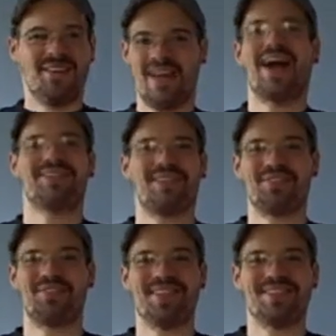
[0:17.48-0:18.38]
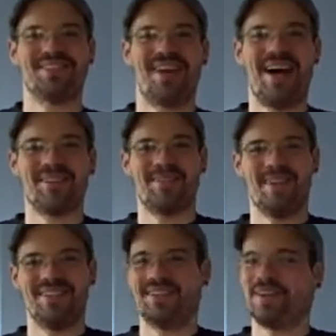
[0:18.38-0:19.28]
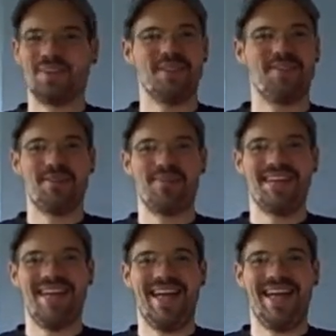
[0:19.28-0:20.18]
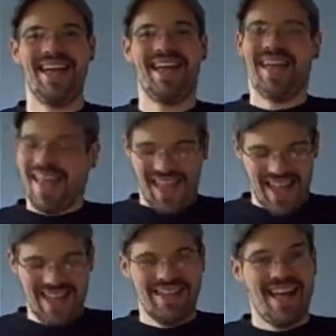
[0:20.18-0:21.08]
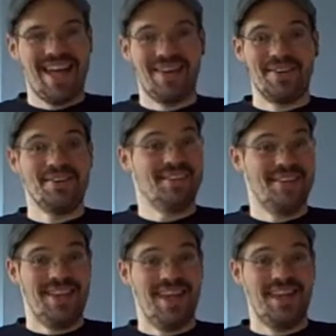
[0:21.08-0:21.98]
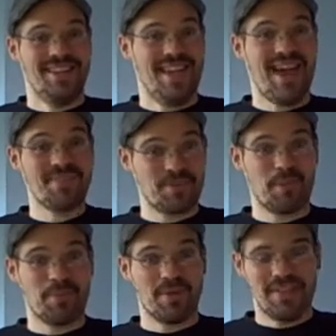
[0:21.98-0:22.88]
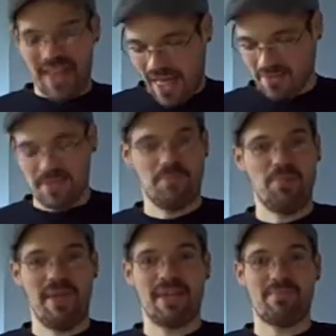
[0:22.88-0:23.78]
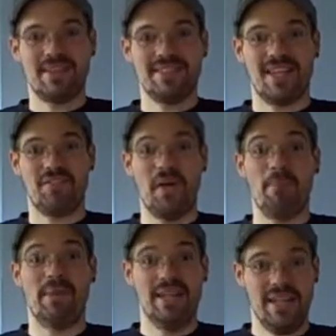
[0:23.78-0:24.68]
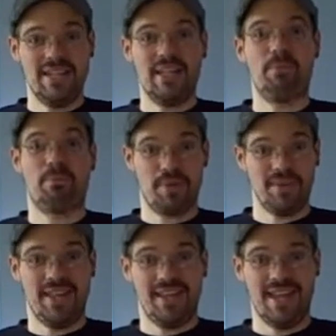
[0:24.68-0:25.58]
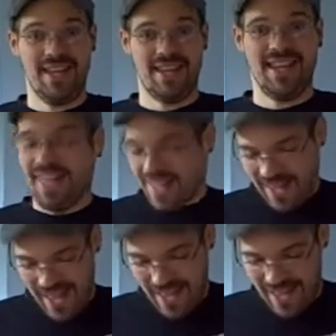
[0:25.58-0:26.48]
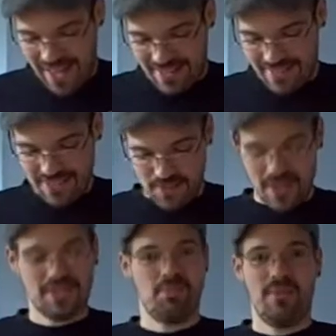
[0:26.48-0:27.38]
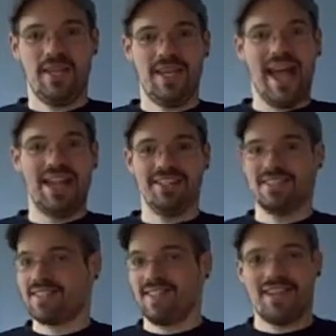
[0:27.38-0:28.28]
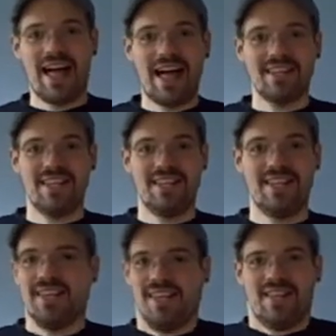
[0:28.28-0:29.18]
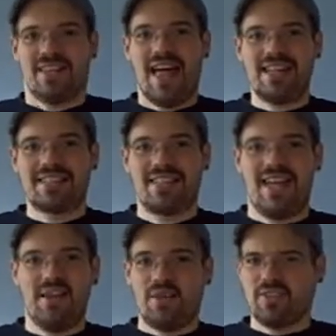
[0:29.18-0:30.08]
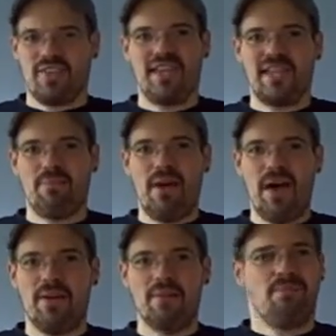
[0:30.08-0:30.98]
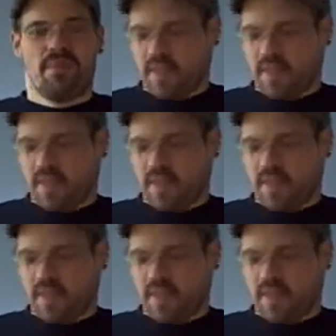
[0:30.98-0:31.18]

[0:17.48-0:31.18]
You guys all freaking rock, man. You totally made my day. And now, today, the day after my birthday, I'm going to be making myself a belated birthday cake. And this recipe I just concocted last night. I was thinking about it.